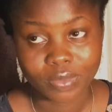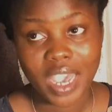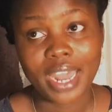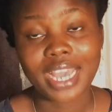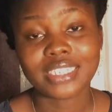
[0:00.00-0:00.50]

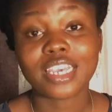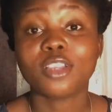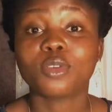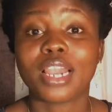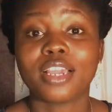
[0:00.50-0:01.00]
and I
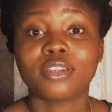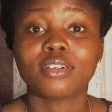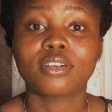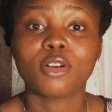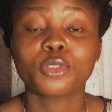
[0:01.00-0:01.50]
decided to like
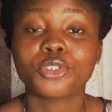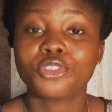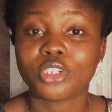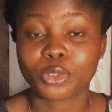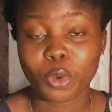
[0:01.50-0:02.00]
also
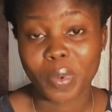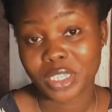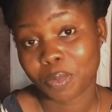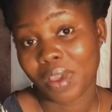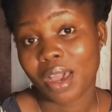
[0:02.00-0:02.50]
dress up
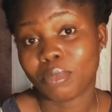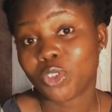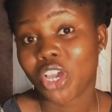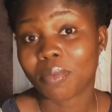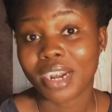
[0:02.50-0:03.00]
as per me
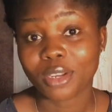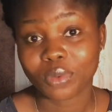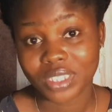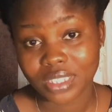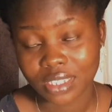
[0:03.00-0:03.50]
too, I'm
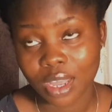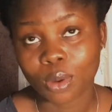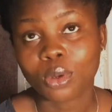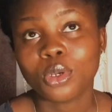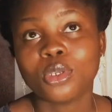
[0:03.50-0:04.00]
graduating now.
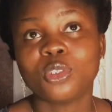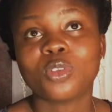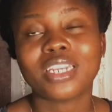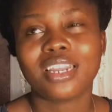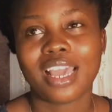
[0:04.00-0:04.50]

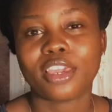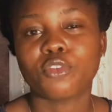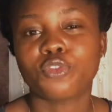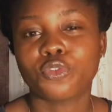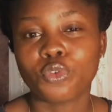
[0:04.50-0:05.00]
So I did like a
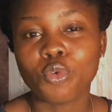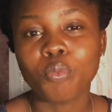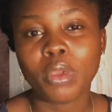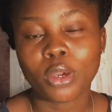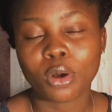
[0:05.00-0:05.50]
full
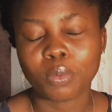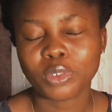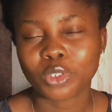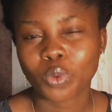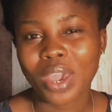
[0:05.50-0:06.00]
makeup, which
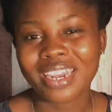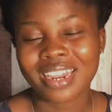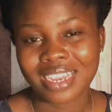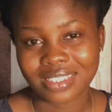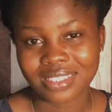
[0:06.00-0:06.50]
was quite
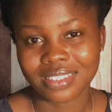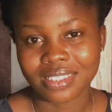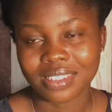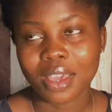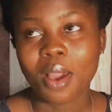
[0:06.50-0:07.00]
nasty,
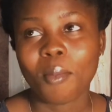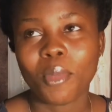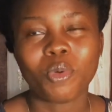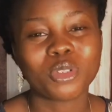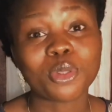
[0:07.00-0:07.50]

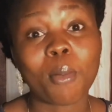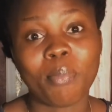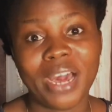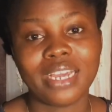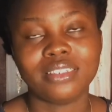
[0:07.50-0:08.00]
but was not
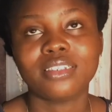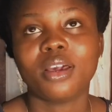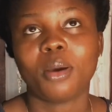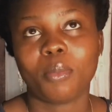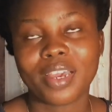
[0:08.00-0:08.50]
bad.
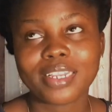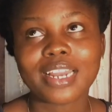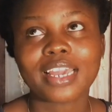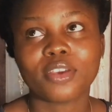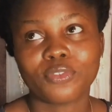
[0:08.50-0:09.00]
But I did
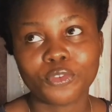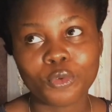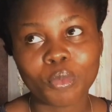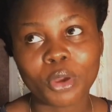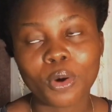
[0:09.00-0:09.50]
like a full
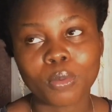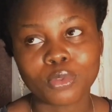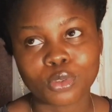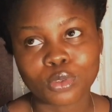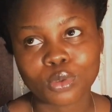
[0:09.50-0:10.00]
makeup
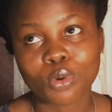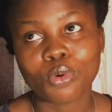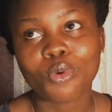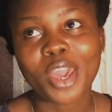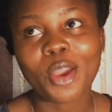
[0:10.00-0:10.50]
to
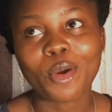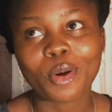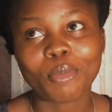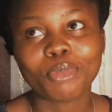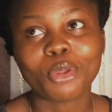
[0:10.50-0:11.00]
school, wear a
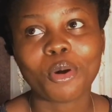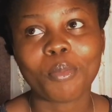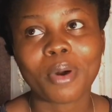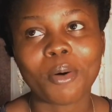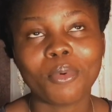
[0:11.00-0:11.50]
crop
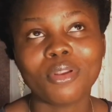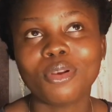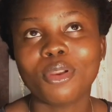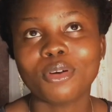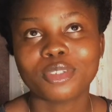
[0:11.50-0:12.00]
top and
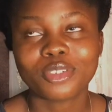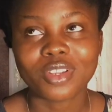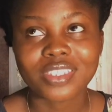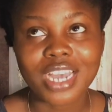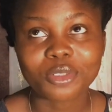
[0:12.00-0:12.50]
one long
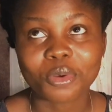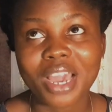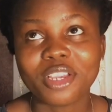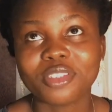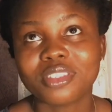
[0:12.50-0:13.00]
trouser to go
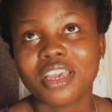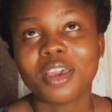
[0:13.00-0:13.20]
and use